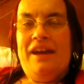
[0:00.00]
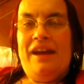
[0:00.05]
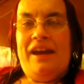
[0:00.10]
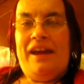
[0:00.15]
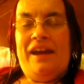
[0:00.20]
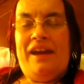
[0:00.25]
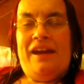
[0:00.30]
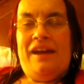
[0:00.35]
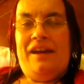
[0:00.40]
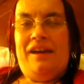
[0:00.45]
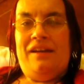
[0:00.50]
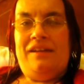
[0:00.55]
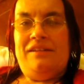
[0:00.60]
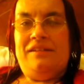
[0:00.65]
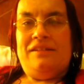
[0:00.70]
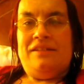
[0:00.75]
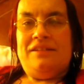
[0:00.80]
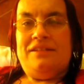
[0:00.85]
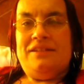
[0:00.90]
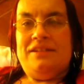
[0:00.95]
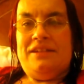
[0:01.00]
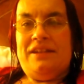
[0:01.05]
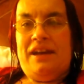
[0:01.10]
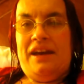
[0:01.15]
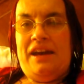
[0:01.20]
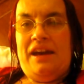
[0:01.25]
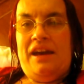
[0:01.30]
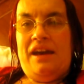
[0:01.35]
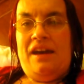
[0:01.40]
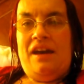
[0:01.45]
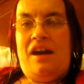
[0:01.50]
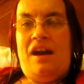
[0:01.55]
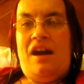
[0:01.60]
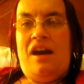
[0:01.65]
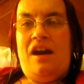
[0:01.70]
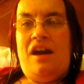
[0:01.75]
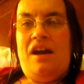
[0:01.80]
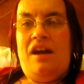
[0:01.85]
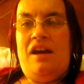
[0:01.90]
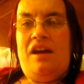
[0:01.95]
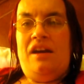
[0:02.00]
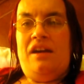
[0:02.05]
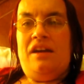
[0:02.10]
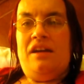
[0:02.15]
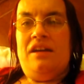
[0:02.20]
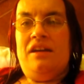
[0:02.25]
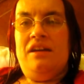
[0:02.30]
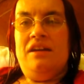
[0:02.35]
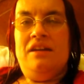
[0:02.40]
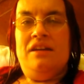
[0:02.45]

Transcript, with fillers: and today I